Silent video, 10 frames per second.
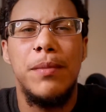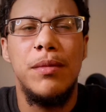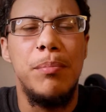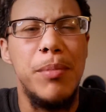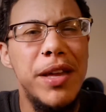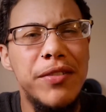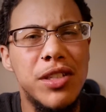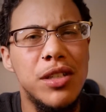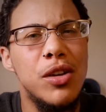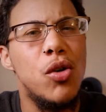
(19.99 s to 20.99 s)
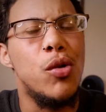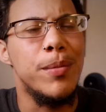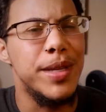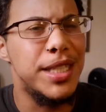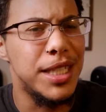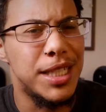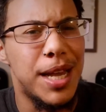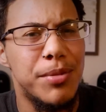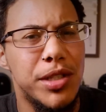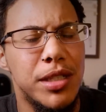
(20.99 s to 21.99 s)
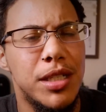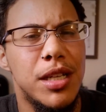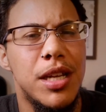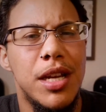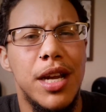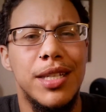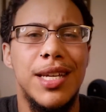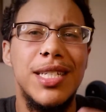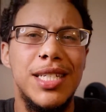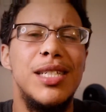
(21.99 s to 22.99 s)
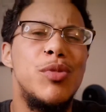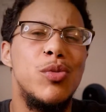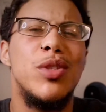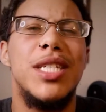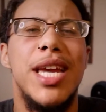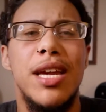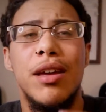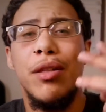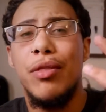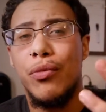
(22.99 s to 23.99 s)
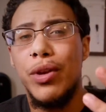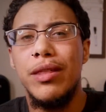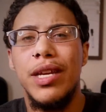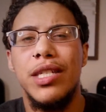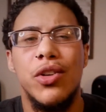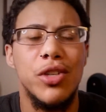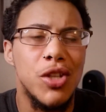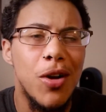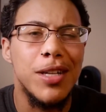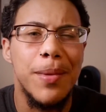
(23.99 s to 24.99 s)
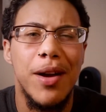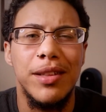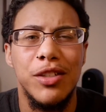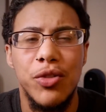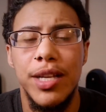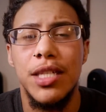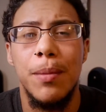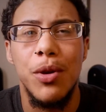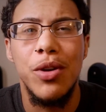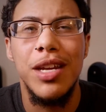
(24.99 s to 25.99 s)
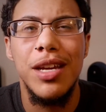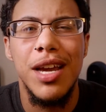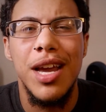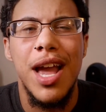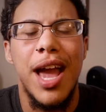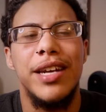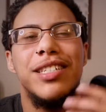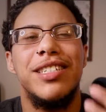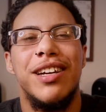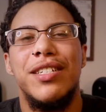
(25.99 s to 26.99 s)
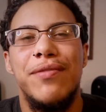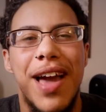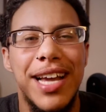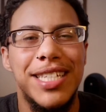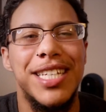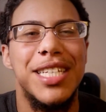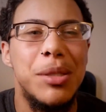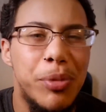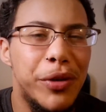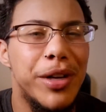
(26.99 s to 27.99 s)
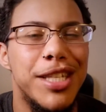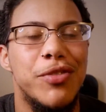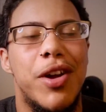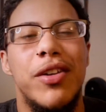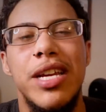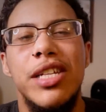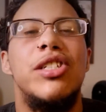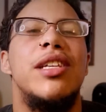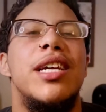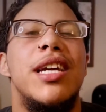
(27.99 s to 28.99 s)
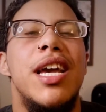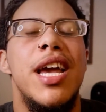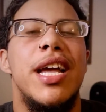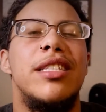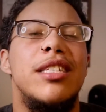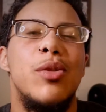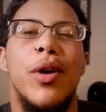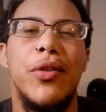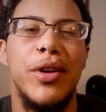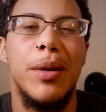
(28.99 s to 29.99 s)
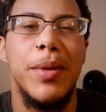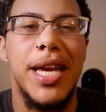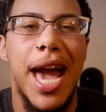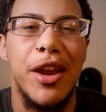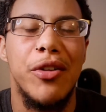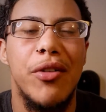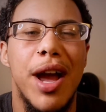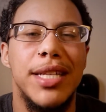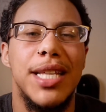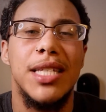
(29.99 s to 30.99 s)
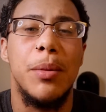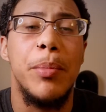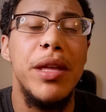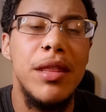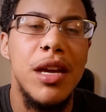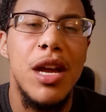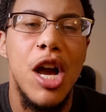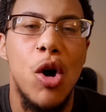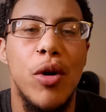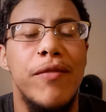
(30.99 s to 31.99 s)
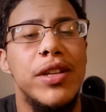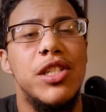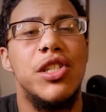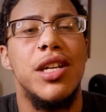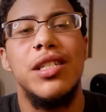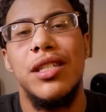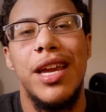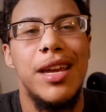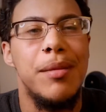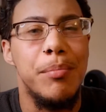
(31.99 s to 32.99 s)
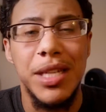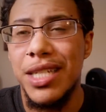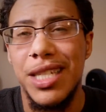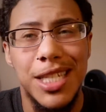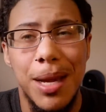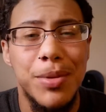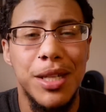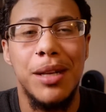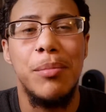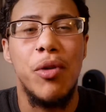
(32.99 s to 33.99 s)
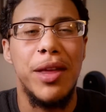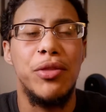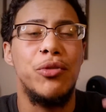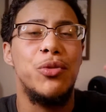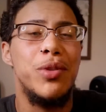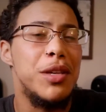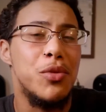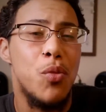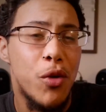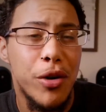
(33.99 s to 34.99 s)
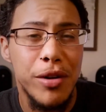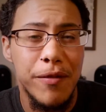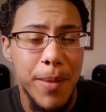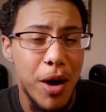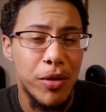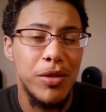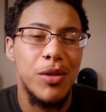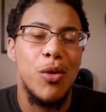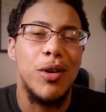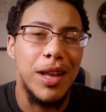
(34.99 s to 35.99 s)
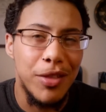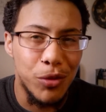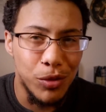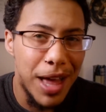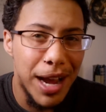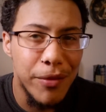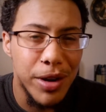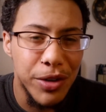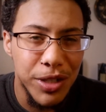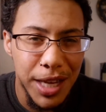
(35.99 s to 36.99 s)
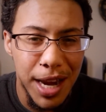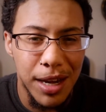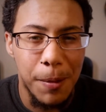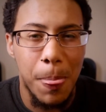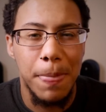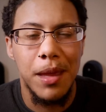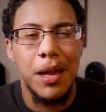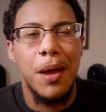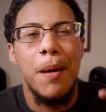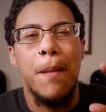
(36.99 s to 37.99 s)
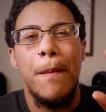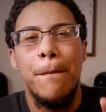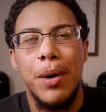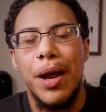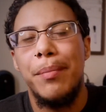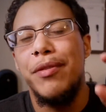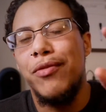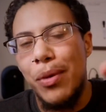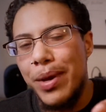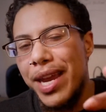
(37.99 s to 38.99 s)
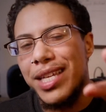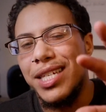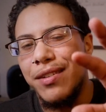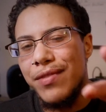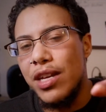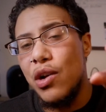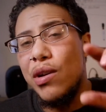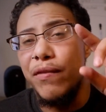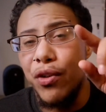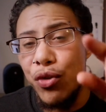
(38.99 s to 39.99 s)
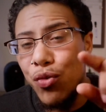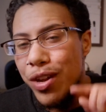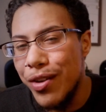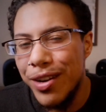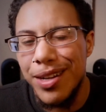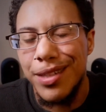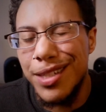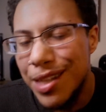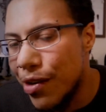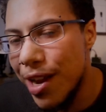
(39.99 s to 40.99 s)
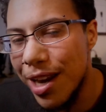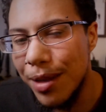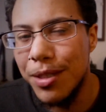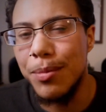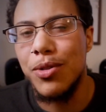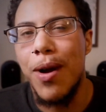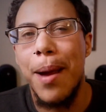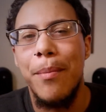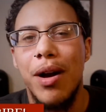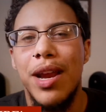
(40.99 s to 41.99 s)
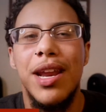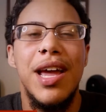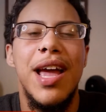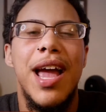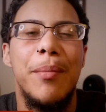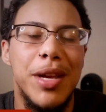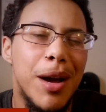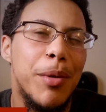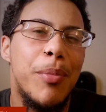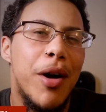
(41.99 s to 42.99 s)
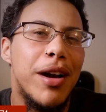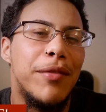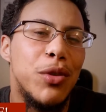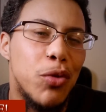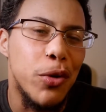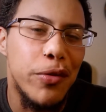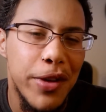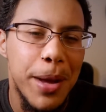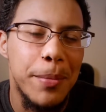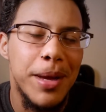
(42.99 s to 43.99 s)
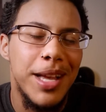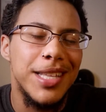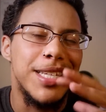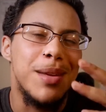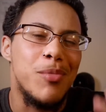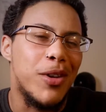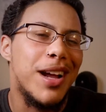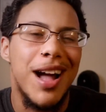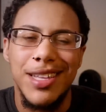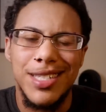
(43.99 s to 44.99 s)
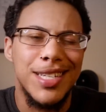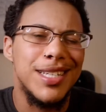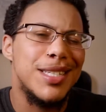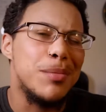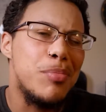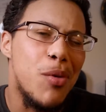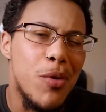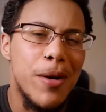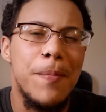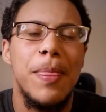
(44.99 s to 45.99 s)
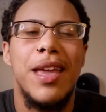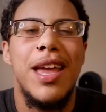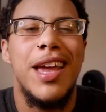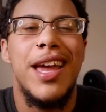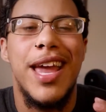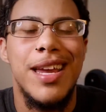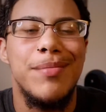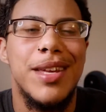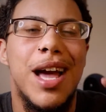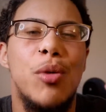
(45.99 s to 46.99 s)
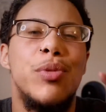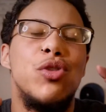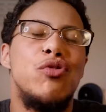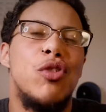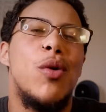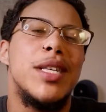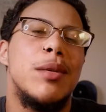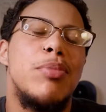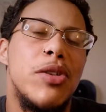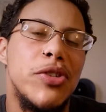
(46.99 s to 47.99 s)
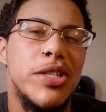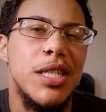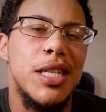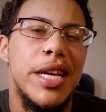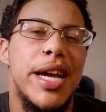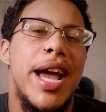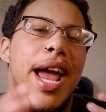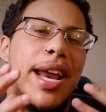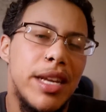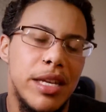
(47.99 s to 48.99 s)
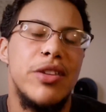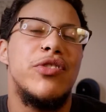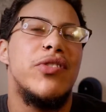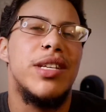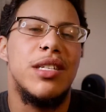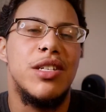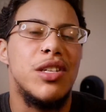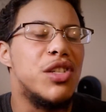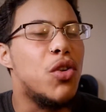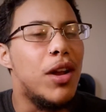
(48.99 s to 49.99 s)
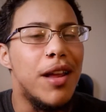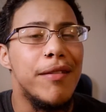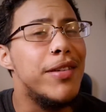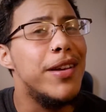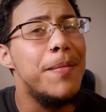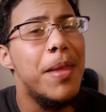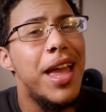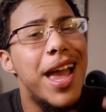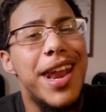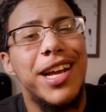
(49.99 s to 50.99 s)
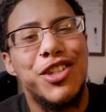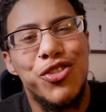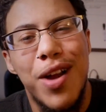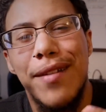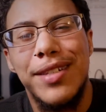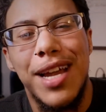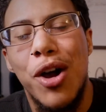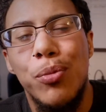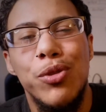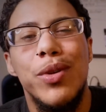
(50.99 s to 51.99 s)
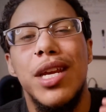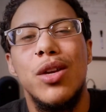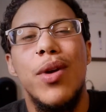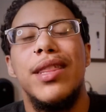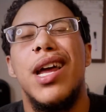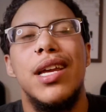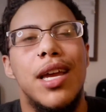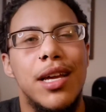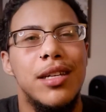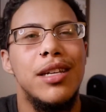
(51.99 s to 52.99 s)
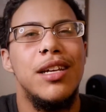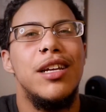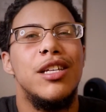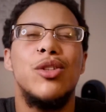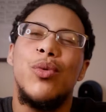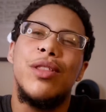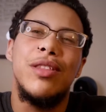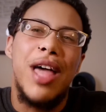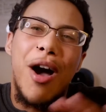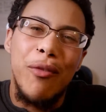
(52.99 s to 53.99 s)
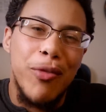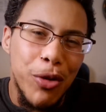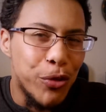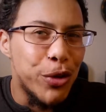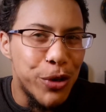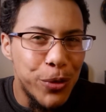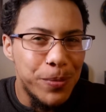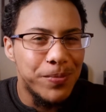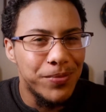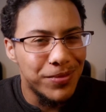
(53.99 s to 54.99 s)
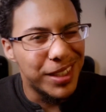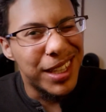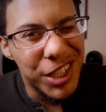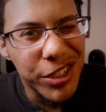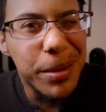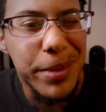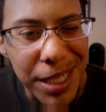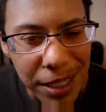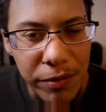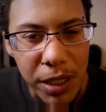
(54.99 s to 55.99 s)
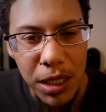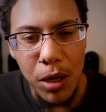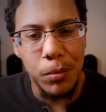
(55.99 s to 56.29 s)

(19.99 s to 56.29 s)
Myths or Misconceptions. Essentially, we will take three things that are talked about in the trans community and discuss facts and experience around each thing and see whether it can be categorized as a myth or if it's just a misconception bred through either word of mouth or through lack of understanding. But before we get into the video, if you're new here, consider hitting the subscribe button and become a part of the real fam to get more content, support, aimed at helping you grow as a person and in your transition. It's all love here, and I strive to help you in any way that I can. So without further ado, let's jump into the video.